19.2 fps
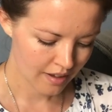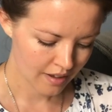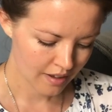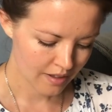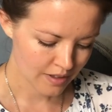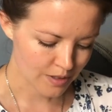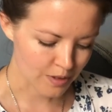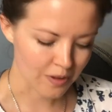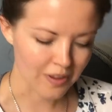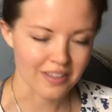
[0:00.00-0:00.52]

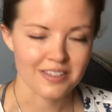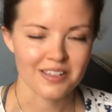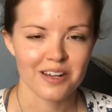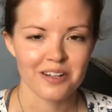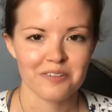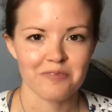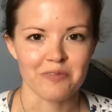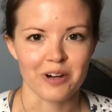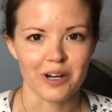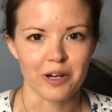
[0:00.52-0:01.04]
So that's kind
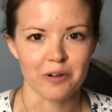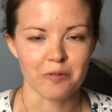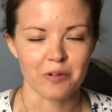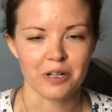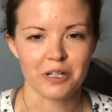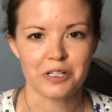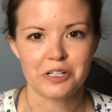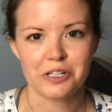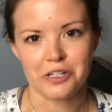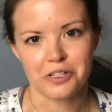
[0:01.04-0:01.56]
of why I
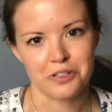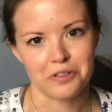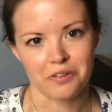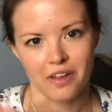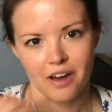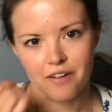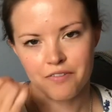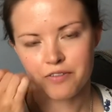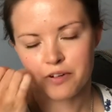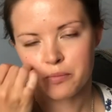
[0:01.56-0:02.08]
wanted to do
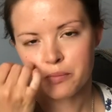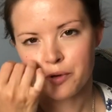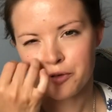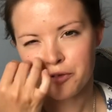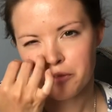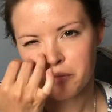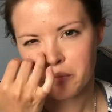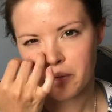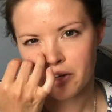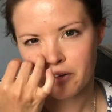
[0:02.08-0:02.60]
that for both
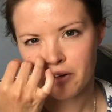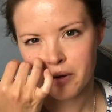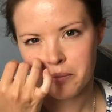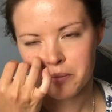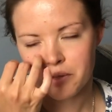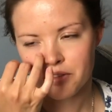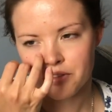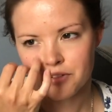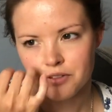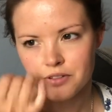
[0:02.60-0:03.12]
of my
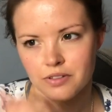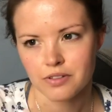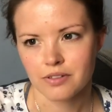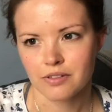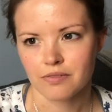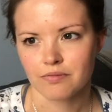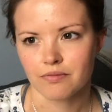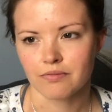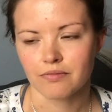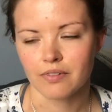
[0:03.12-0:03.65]
grandmothers
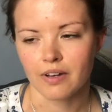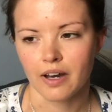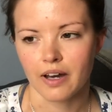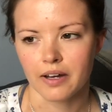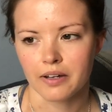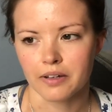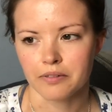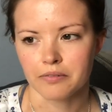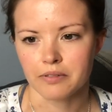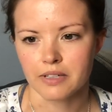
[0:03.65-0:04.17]

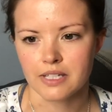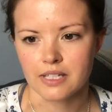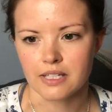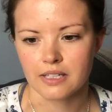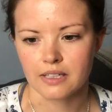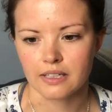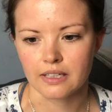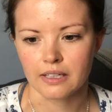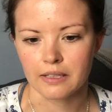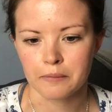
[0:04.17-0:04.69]

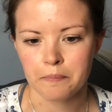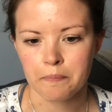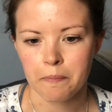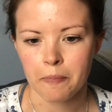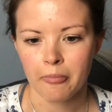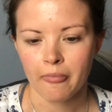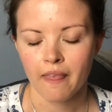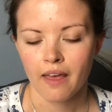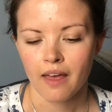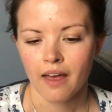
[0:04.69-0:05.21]
recently.
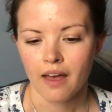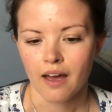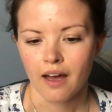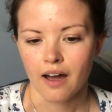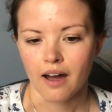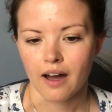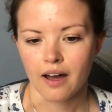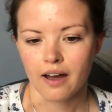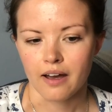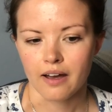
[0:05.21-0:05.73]

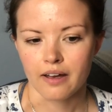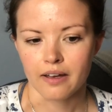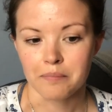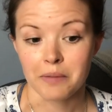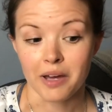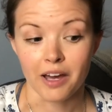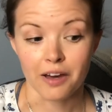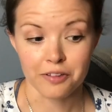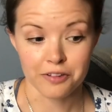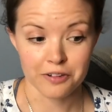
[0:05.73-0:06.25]

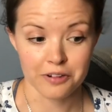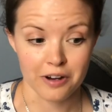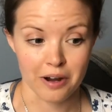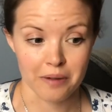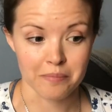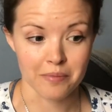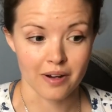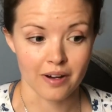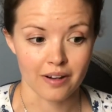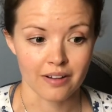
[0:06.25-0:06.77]
My other
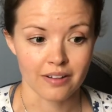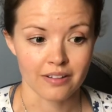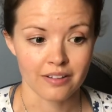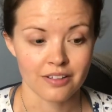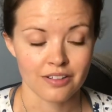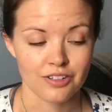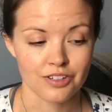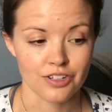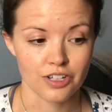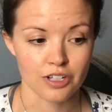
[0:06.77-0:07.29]
grandma,
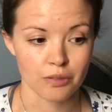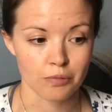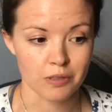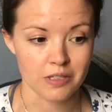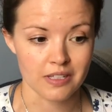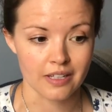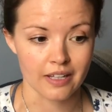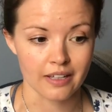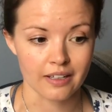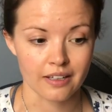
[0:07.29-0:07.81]
she
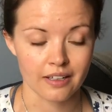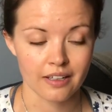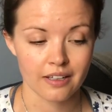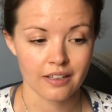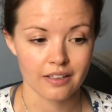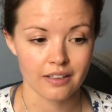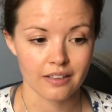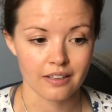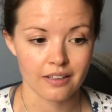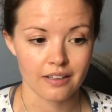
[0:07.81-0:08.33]
was like,
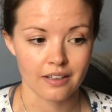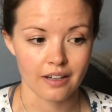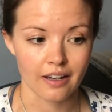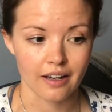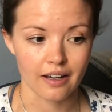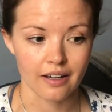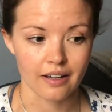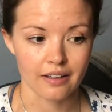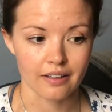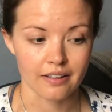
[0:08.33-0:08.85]

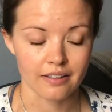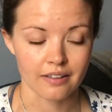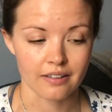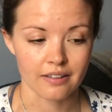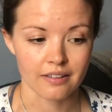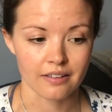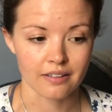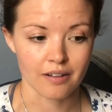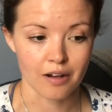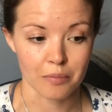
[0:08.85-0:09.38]

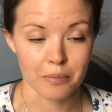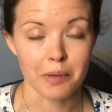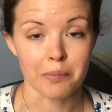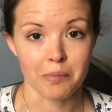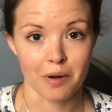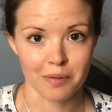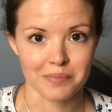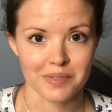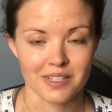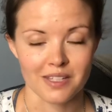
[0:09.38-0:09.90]
on my
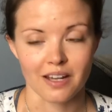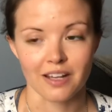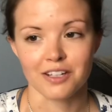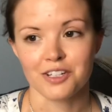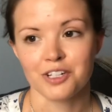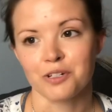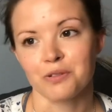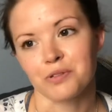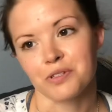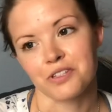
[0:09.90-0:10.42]
mom's side,
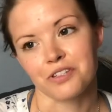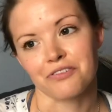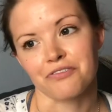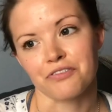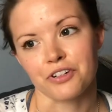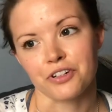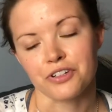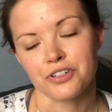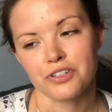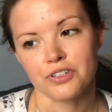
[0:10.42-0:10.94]
she was the
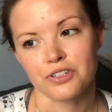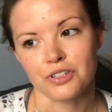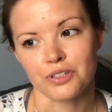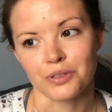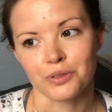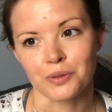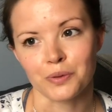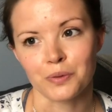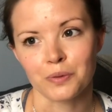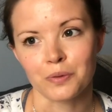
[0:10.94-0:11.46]
first
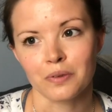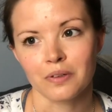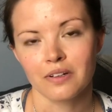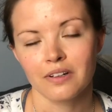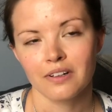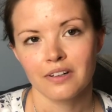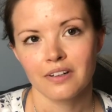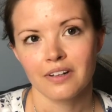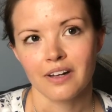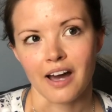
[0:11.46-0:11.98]
to
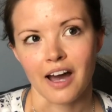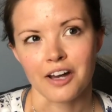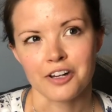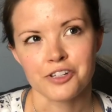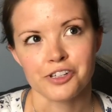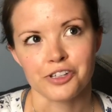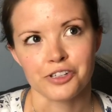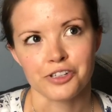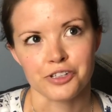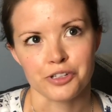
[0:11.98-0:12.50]

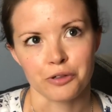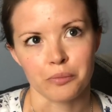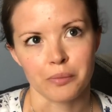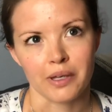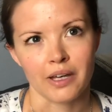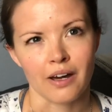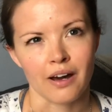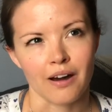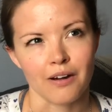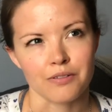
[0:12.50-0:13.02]
actually show me
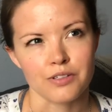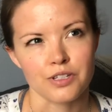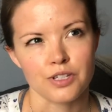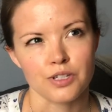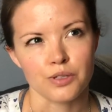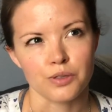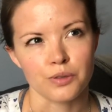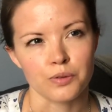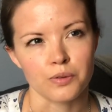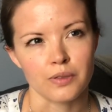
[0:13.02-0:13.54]
how
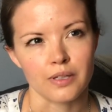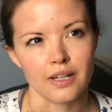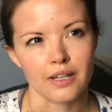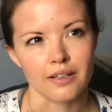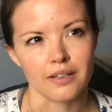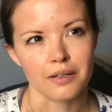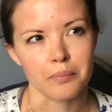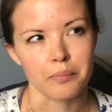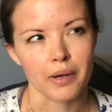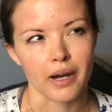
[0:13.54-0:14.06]
to knit
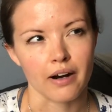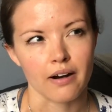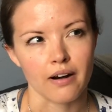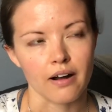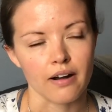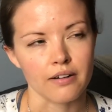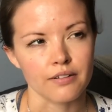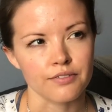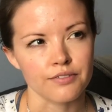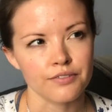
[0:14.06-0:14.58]
a pair
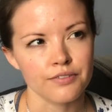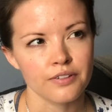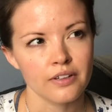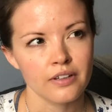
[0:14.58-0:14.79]
of